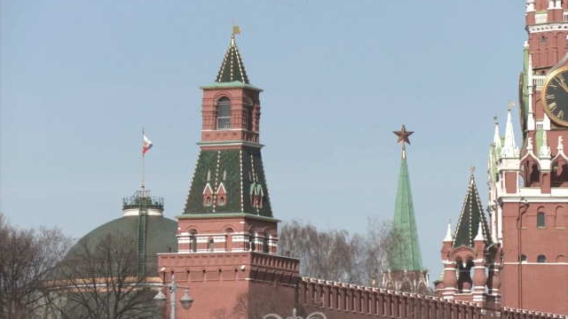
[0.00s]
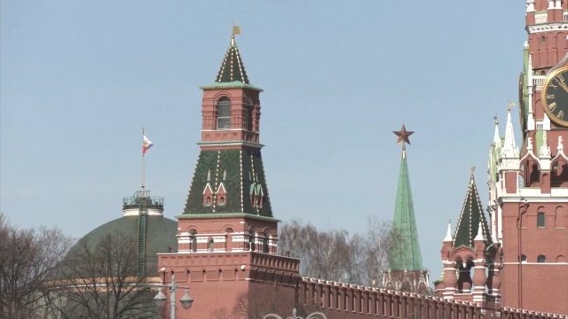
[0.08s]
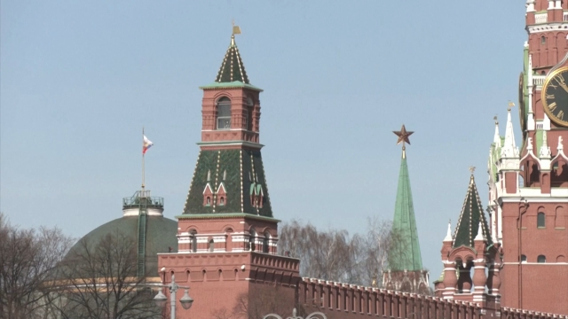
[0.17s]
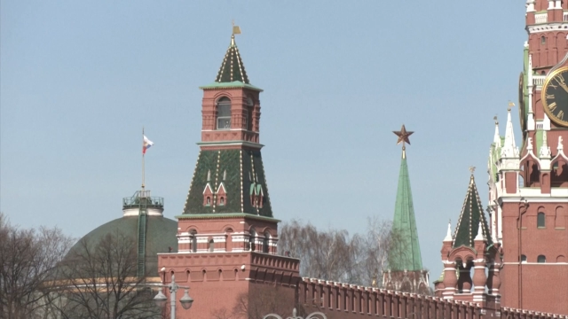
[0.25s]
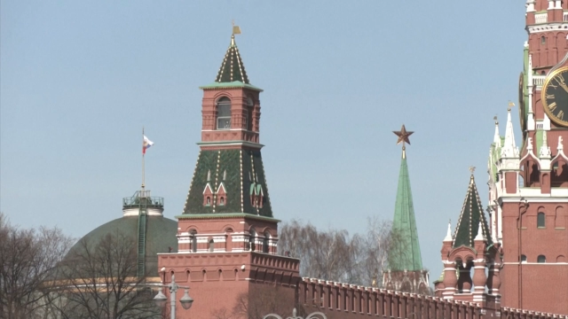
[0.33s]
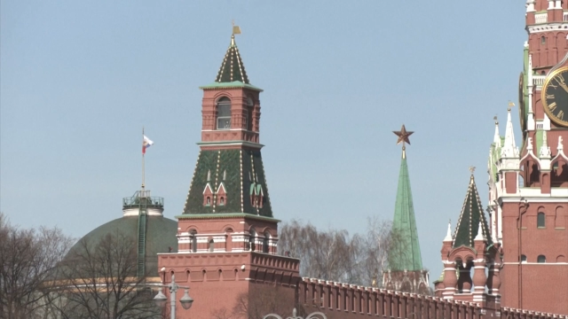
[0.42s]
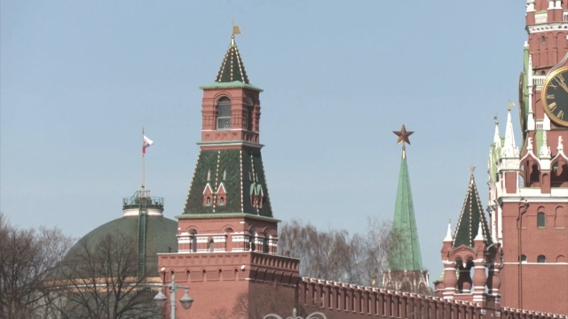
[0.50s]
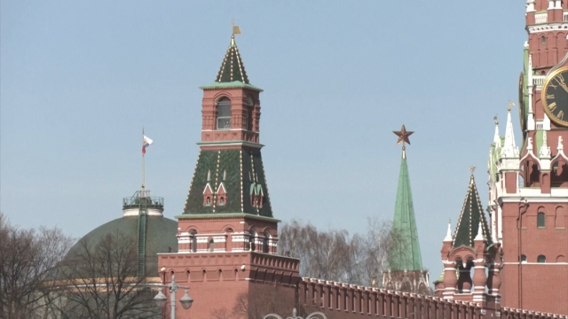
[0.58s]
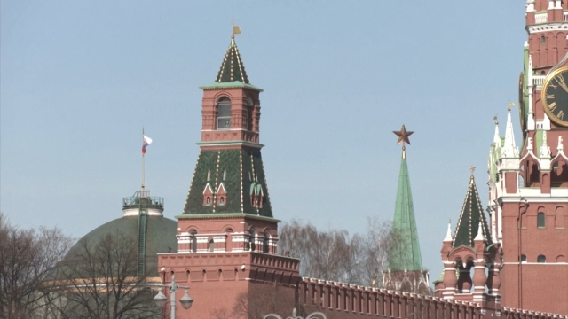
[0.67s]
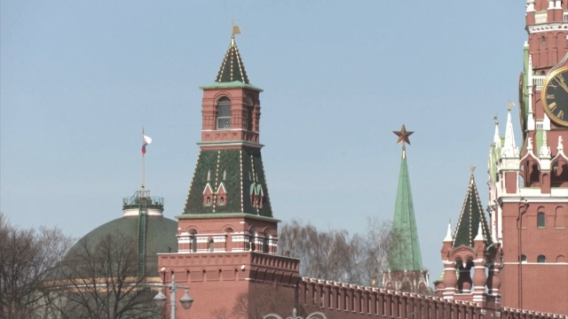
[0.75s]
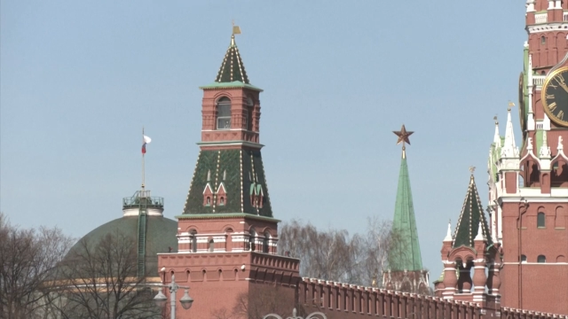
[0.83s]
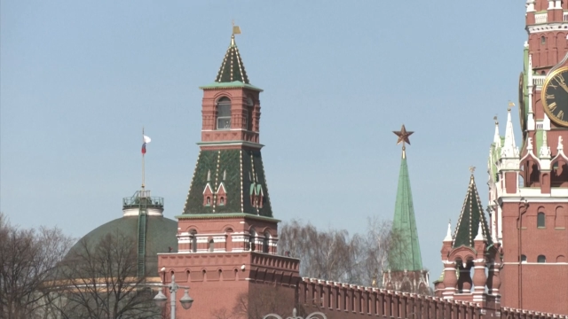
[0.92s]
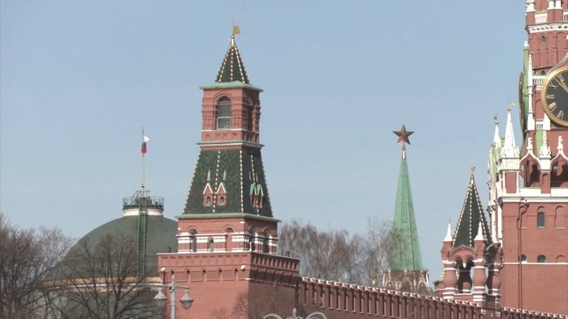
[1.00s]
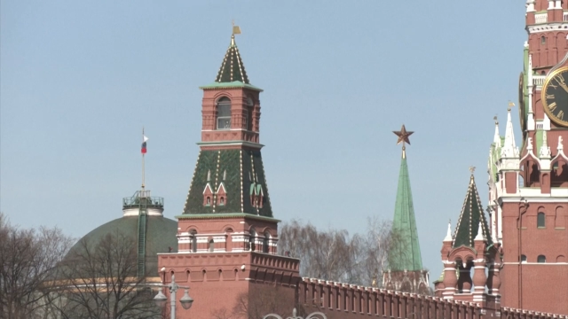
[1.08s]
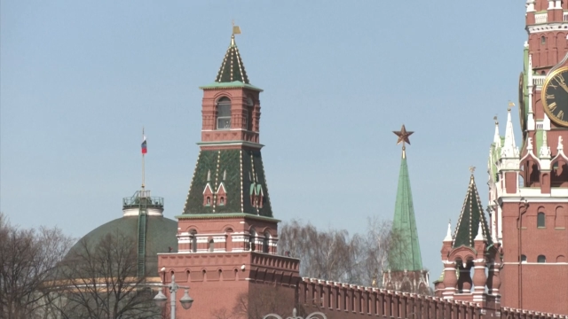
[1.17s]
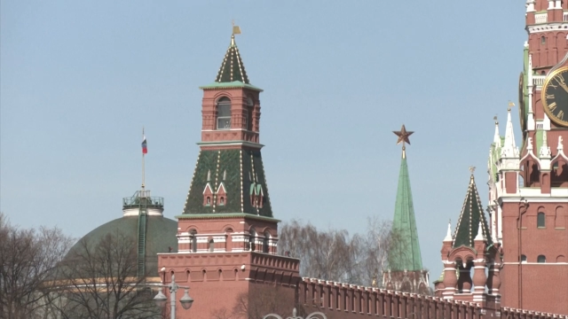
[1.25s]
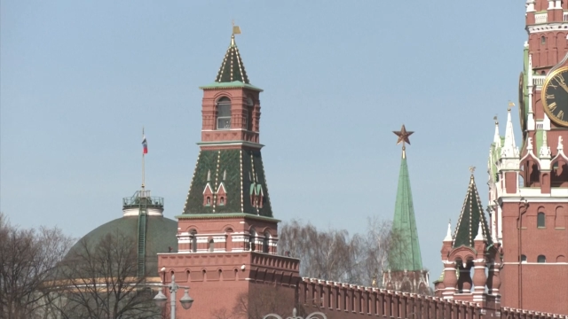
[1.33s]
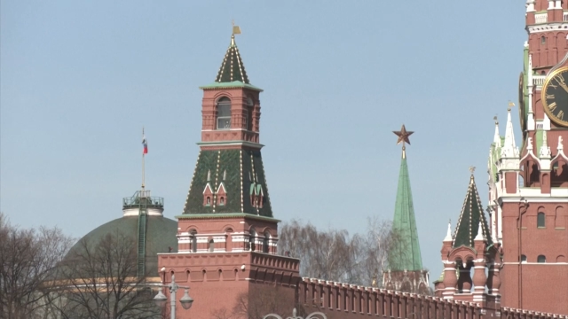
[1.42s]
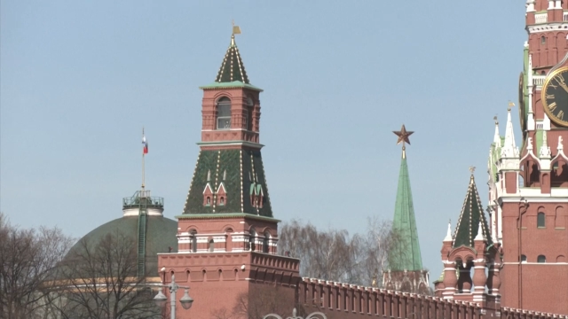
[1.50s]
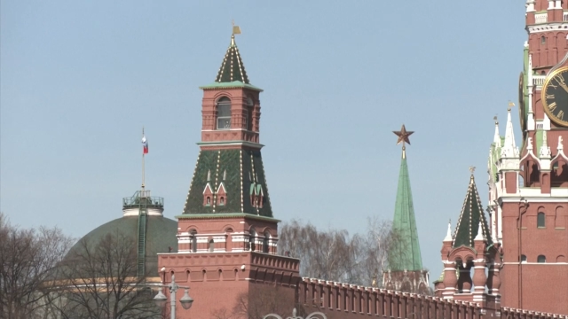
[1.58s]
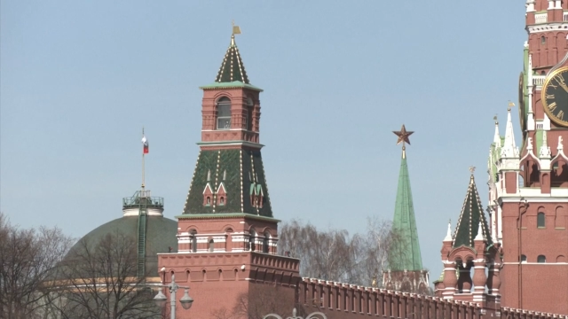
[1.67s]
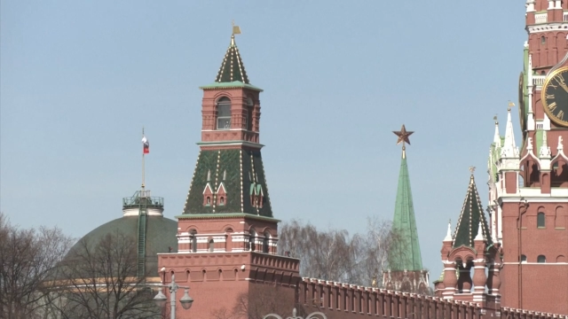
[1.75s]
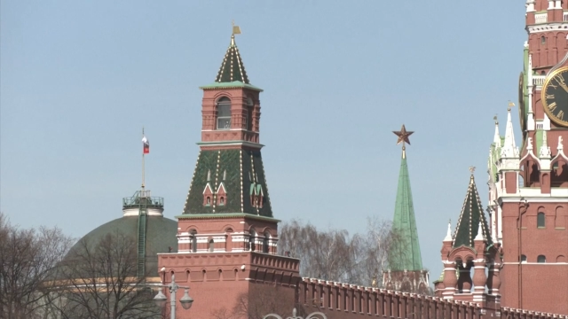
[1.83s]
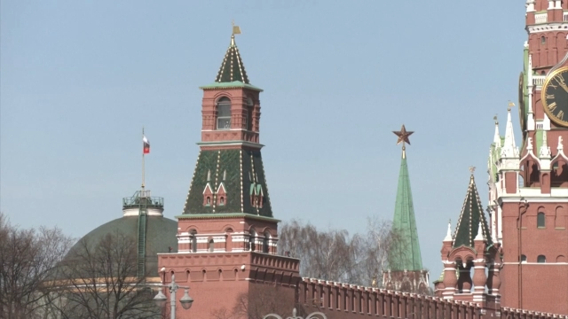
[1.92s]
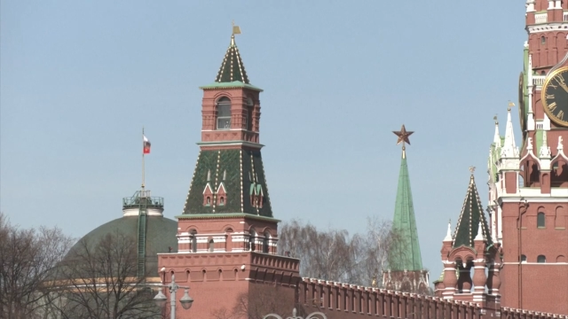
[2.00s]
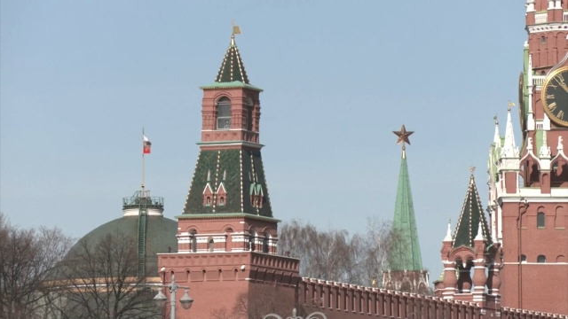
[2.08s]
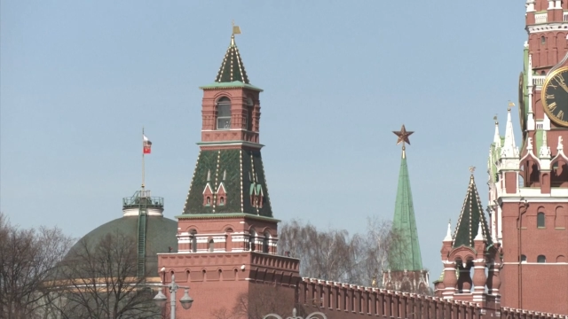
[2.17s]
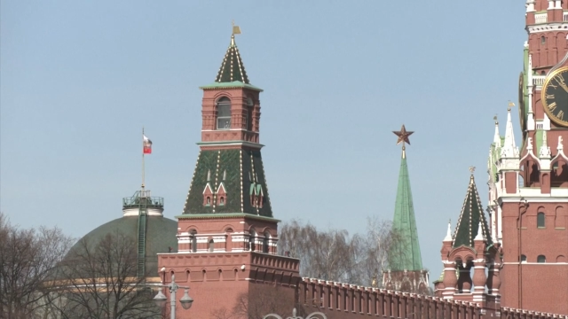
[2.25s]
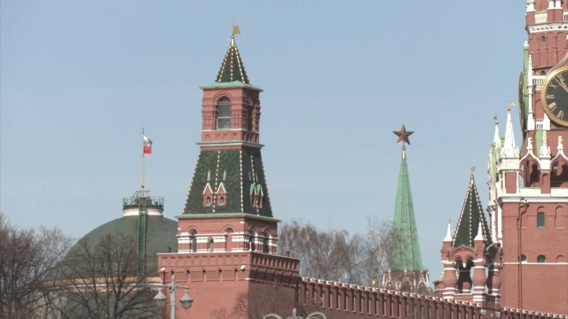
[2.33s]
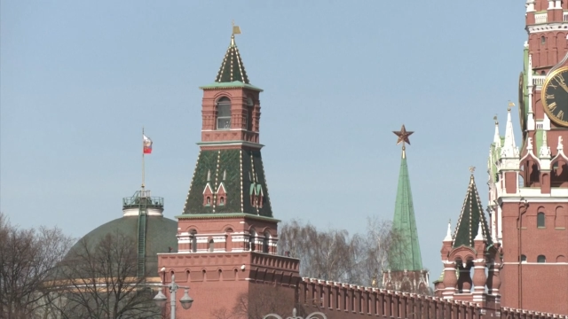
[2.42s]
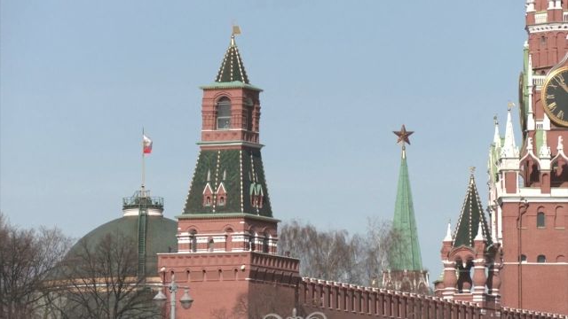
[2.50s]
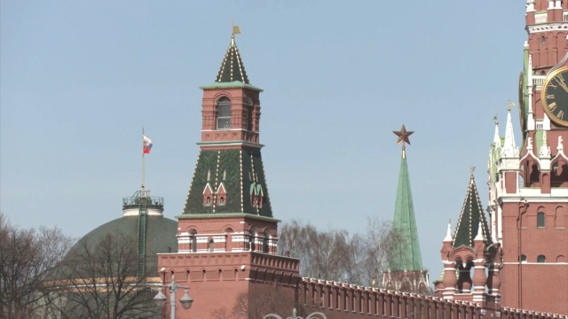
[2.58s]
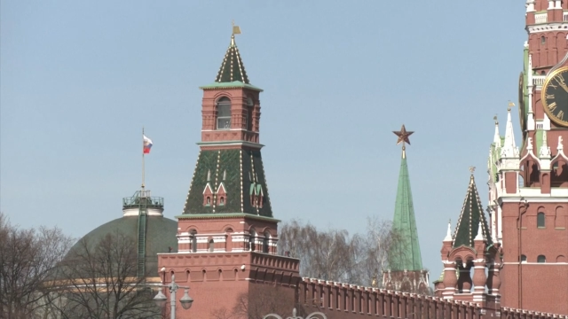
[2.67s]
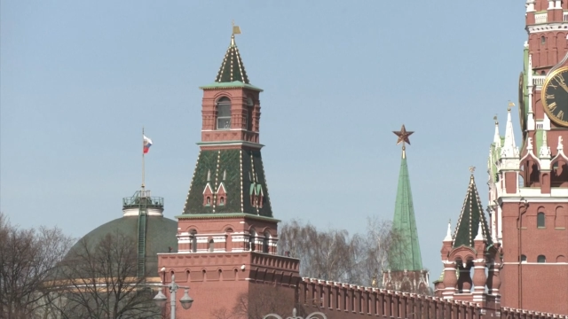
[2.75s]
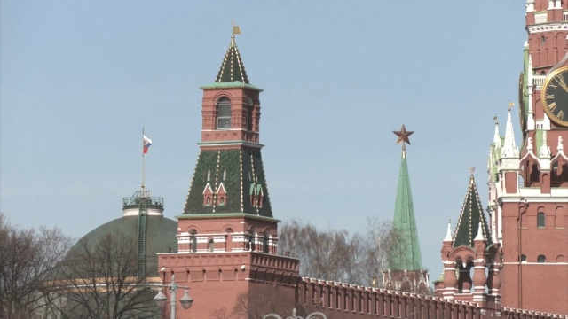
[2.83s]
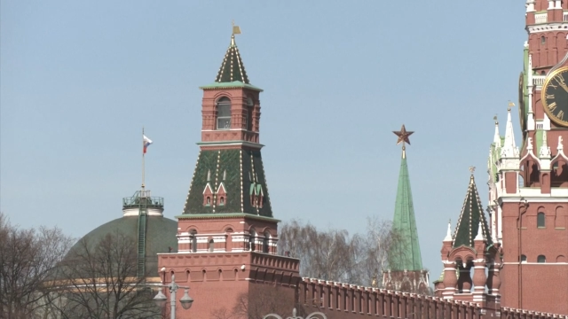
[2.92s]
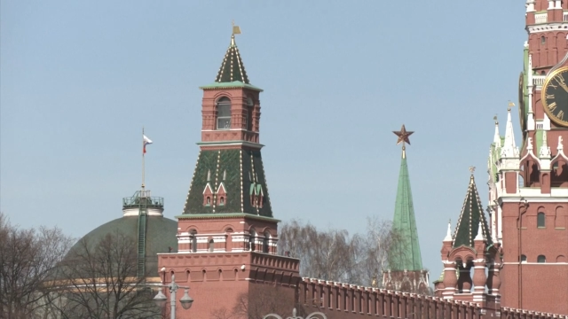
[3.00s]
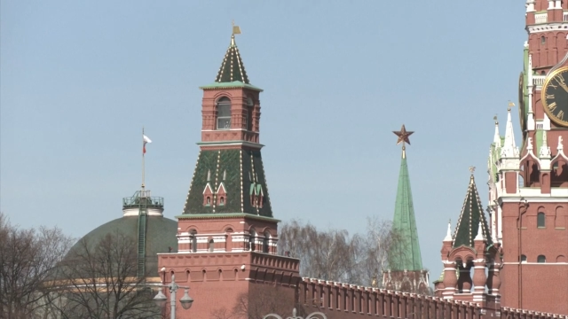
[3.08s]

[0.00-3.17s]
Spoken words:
No face is visible, so there are no lips to read.